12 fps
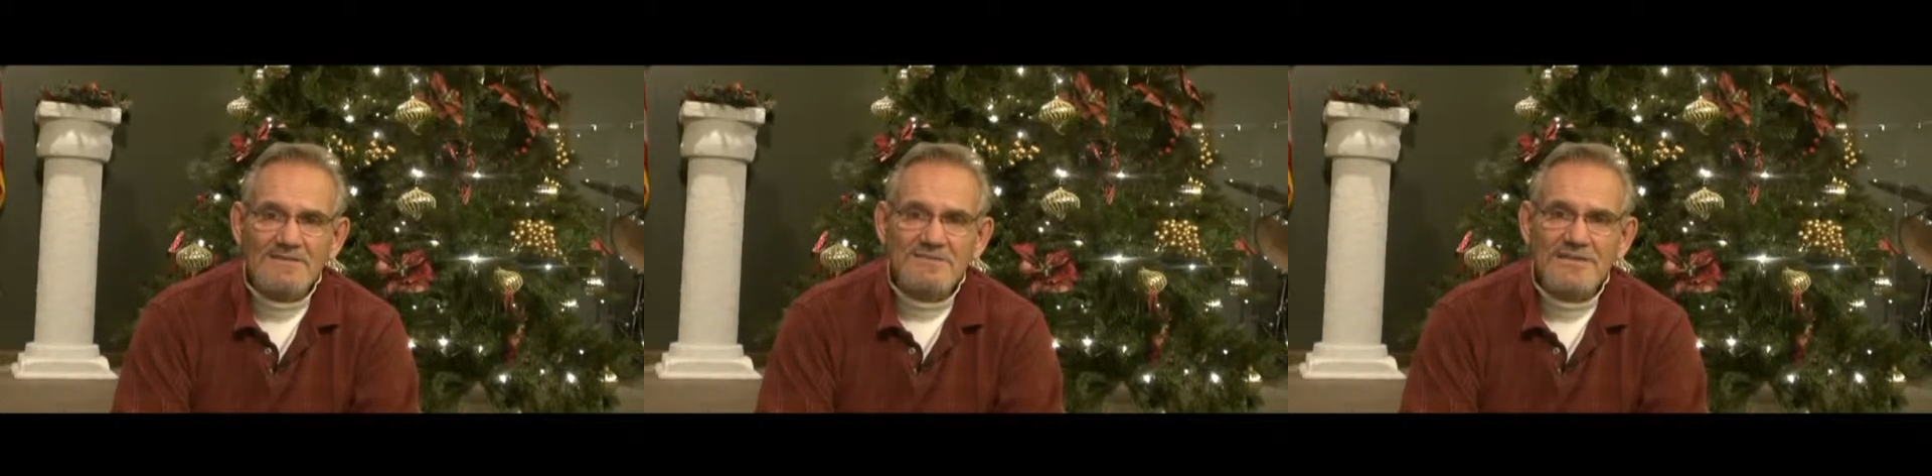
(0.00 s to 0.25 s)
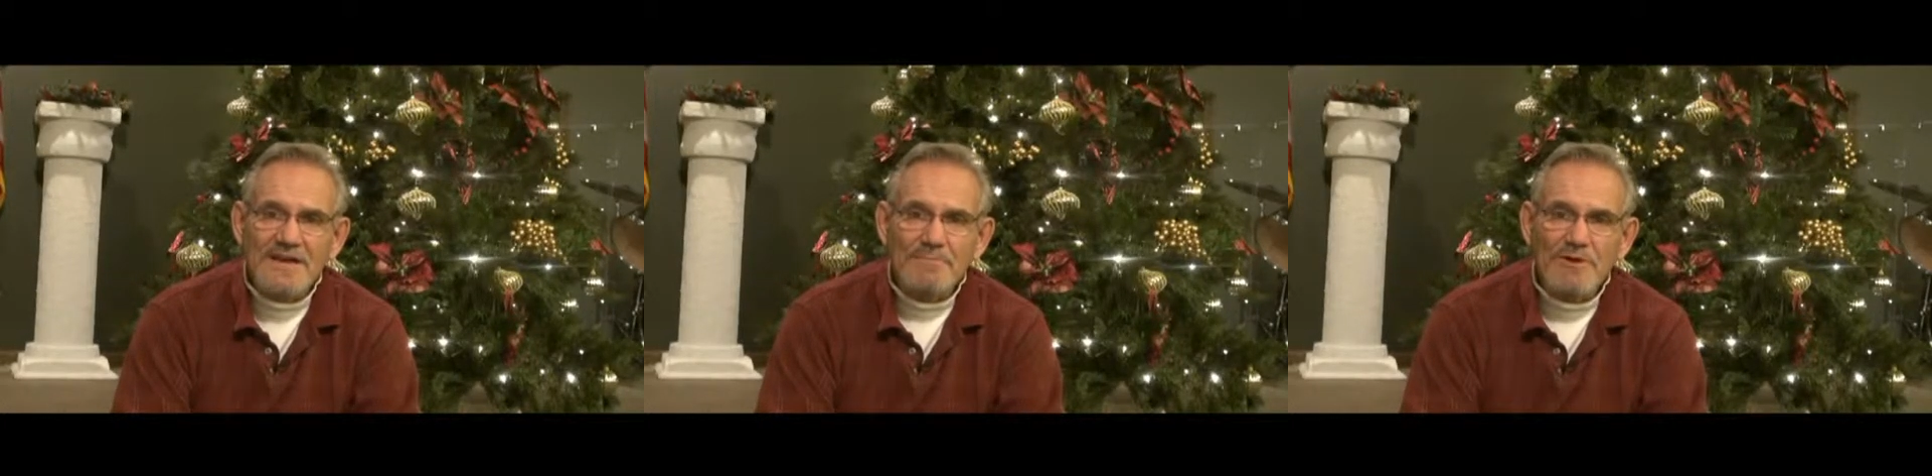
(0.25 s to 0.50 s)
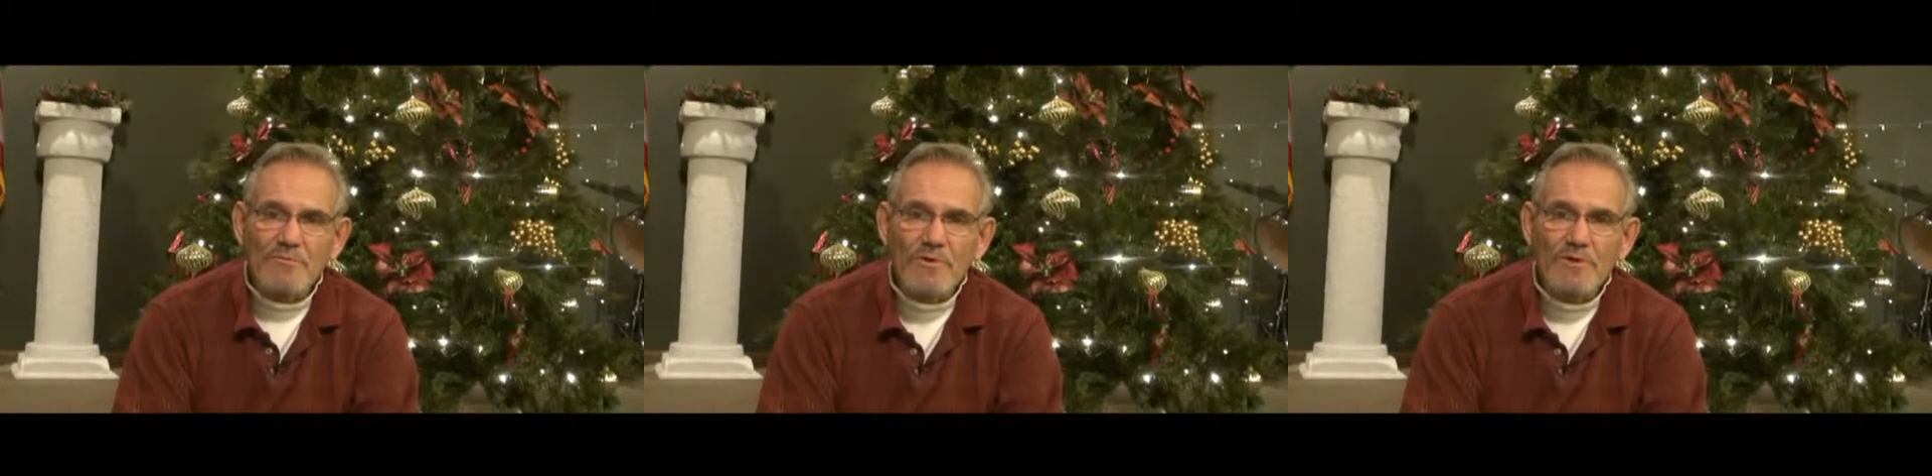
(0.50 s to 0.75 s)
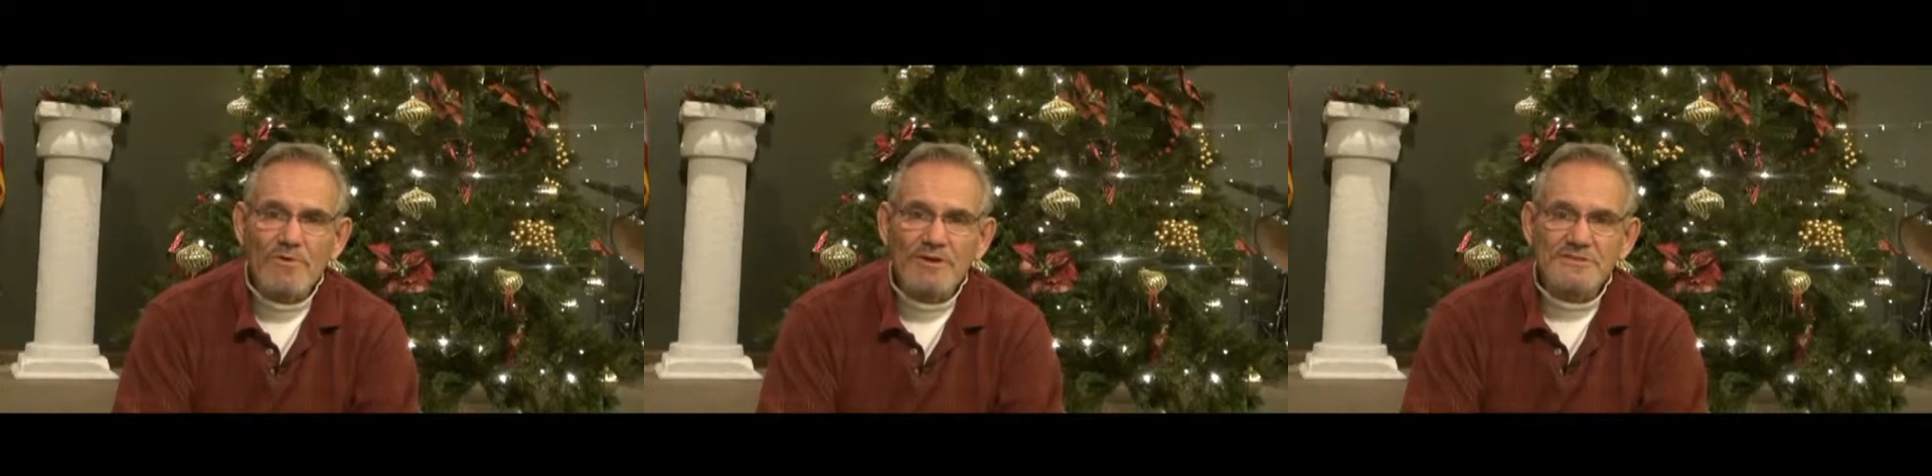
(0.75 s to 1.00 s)
segment,
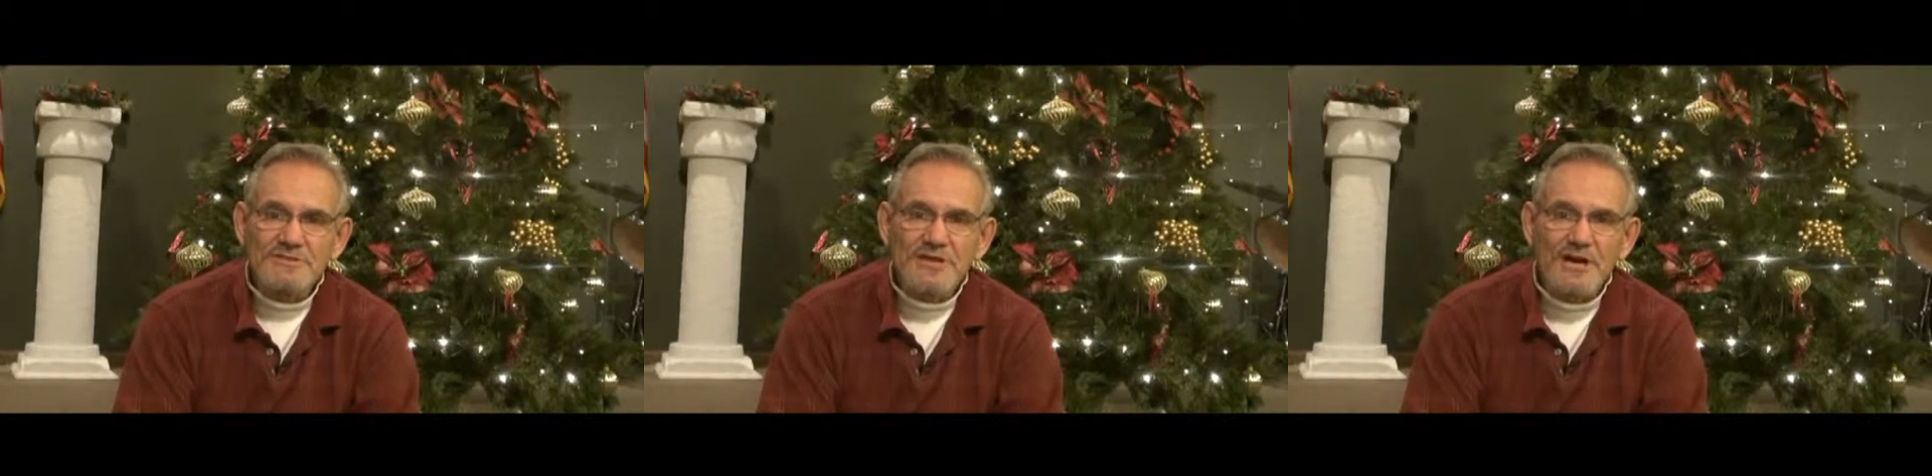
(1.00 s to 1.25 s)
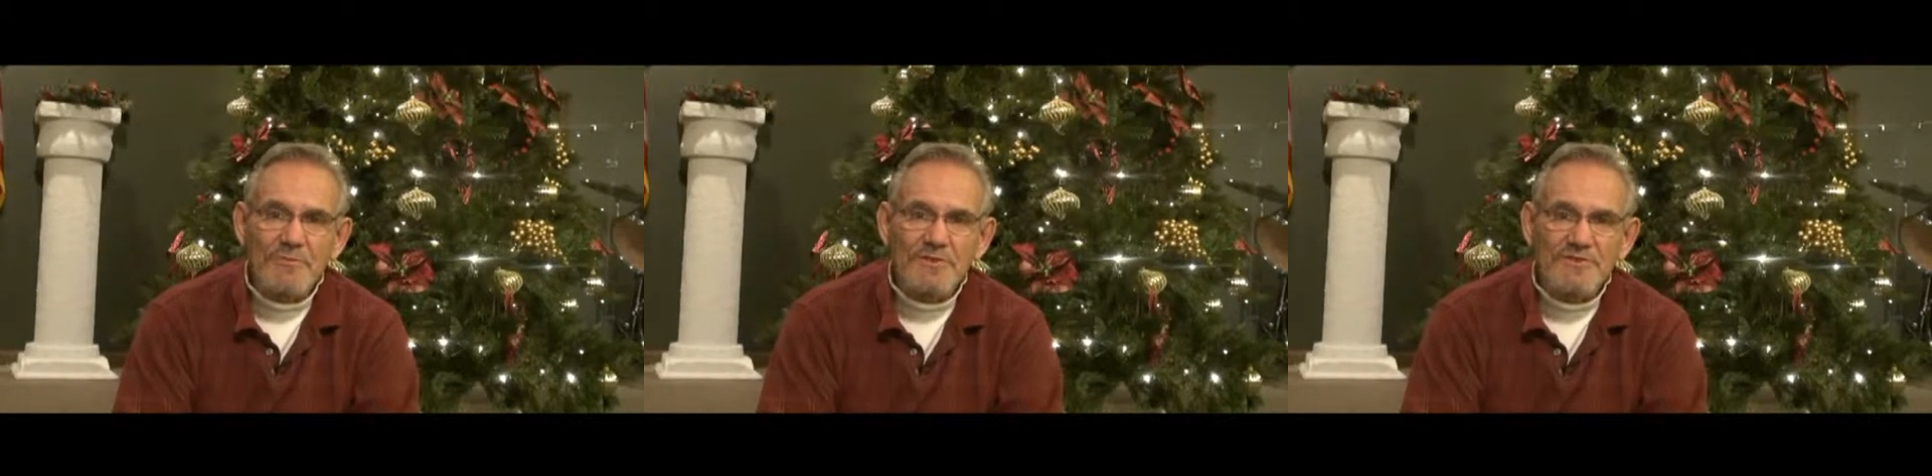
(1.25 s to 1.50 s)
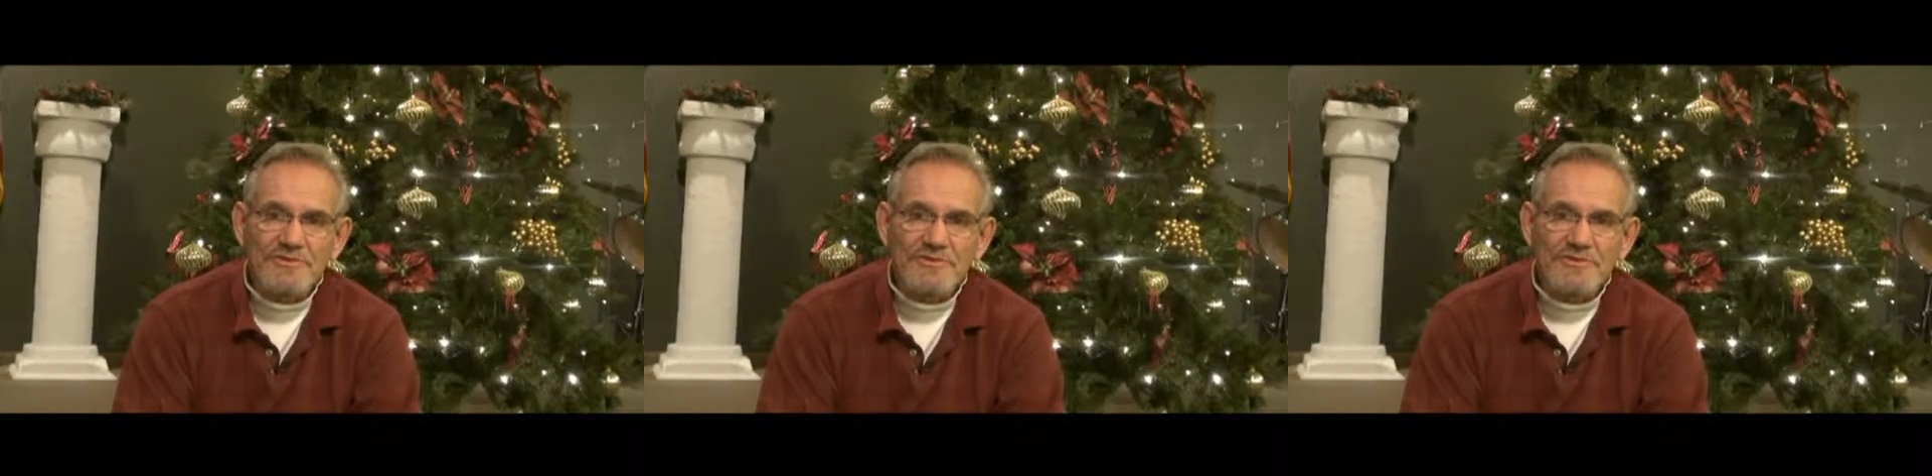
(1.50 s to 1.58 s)
we want to share with